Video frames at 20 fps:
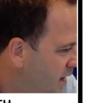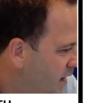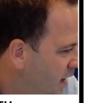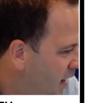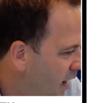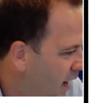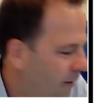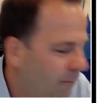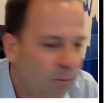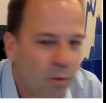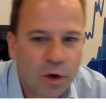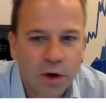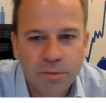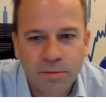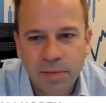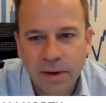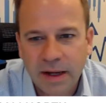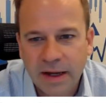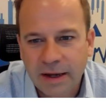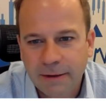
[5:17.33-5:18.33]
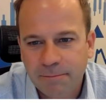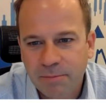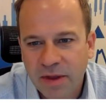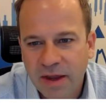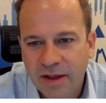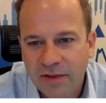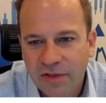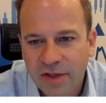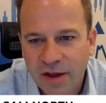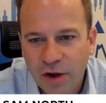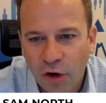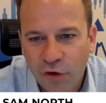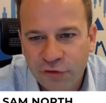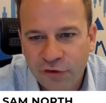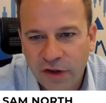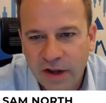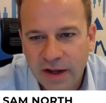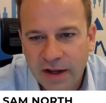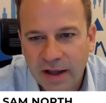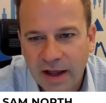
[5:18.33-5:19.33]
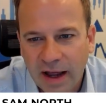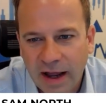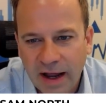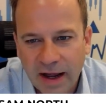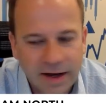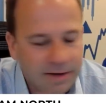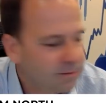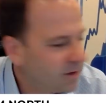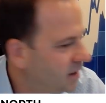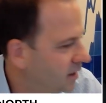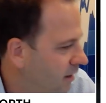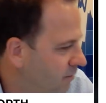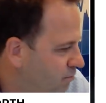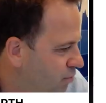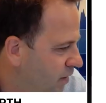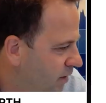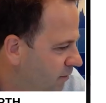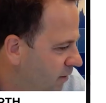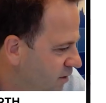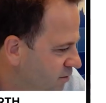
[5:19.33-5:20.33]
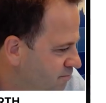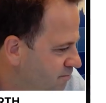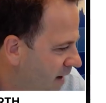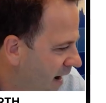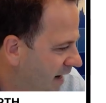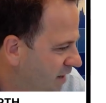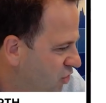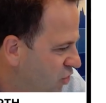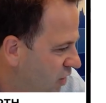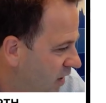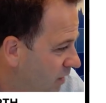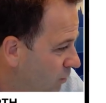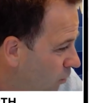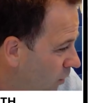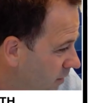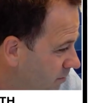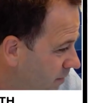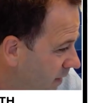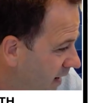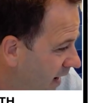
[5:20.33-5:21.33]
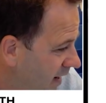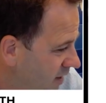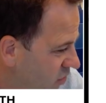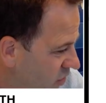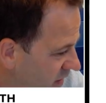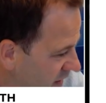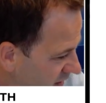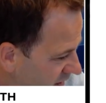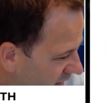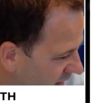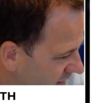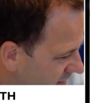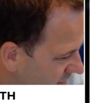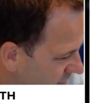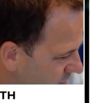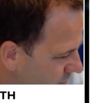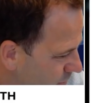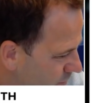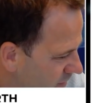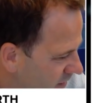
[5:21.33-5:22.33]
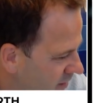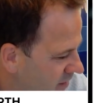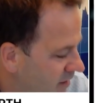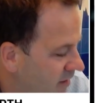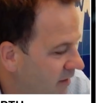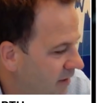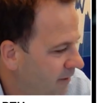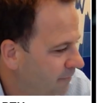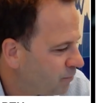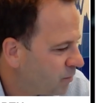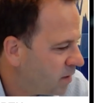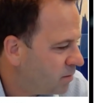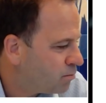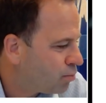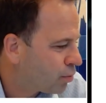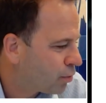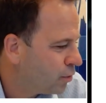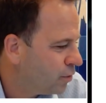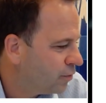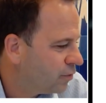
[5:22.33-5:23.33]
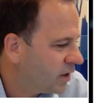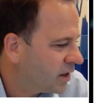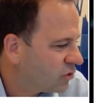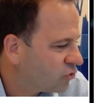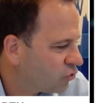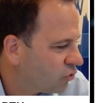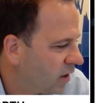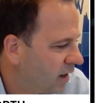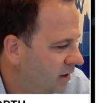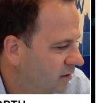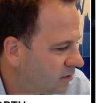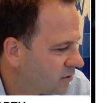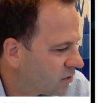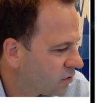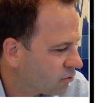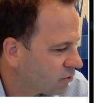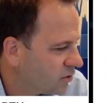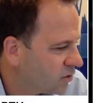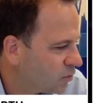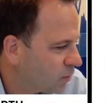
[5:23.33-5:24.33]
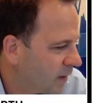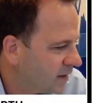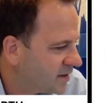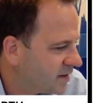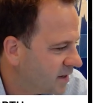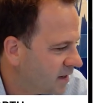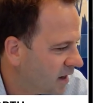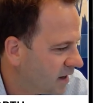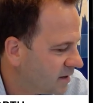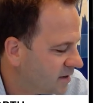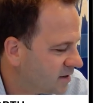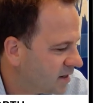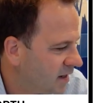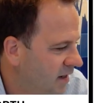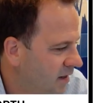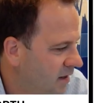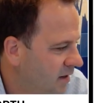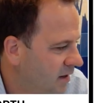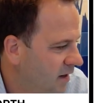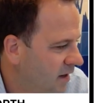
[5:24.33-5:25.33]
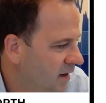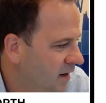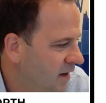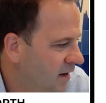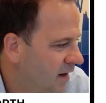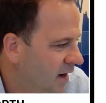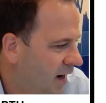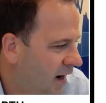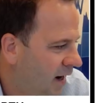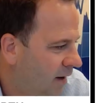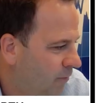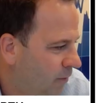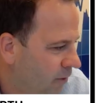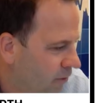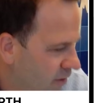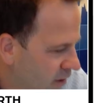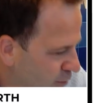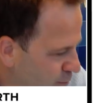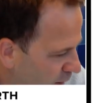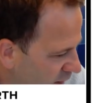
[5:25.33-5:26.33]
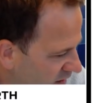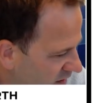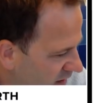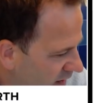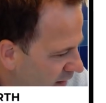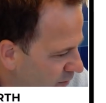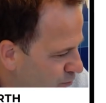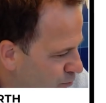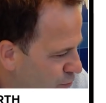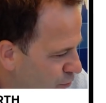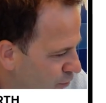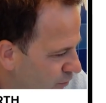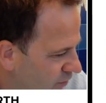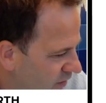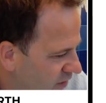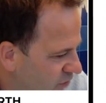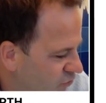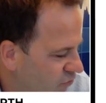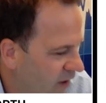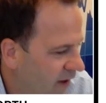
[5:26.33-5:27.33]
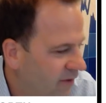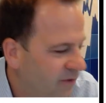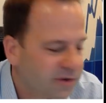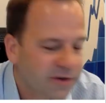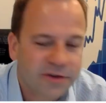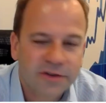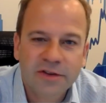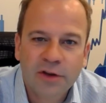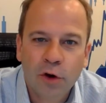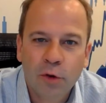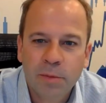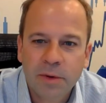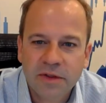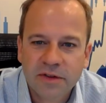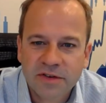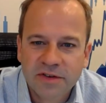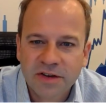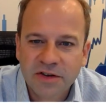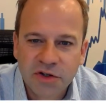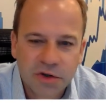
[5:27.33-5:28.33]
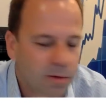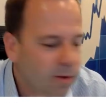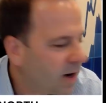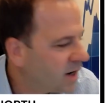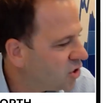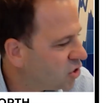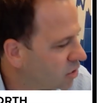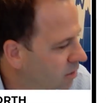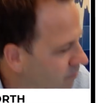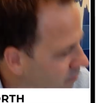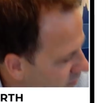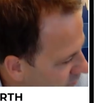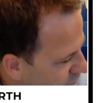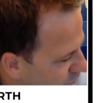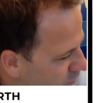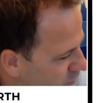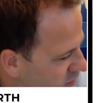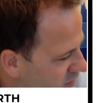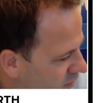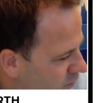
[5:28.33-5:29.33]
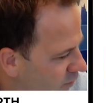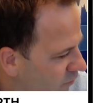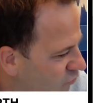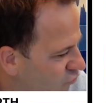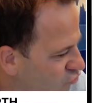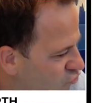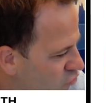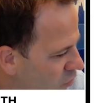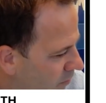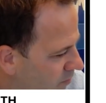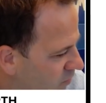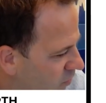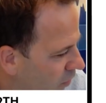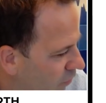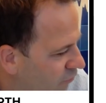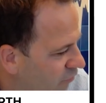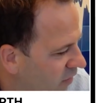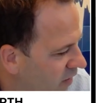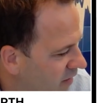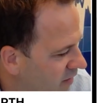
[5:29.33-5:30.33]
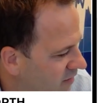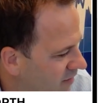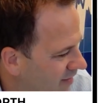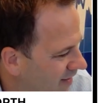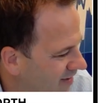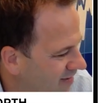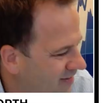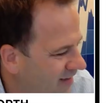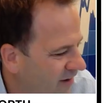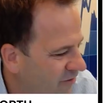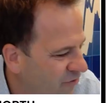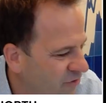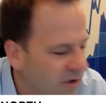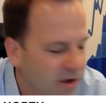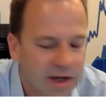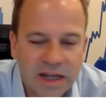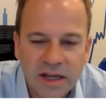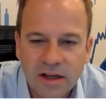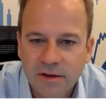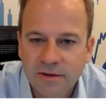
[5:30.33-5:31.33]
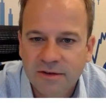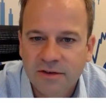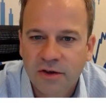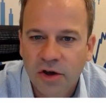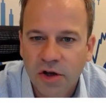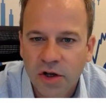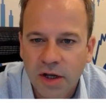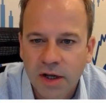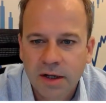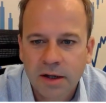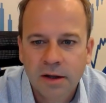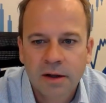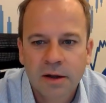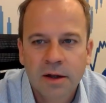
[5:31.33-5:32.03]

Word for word: um, would be in the offing, and you know, pretty much matching what had been actually a nice, solid, improving trend through twenty nineteen. Um, we were expecting that improving trend to still be the situation, but unfortunately we've dropped off here, so that's definitely concerning.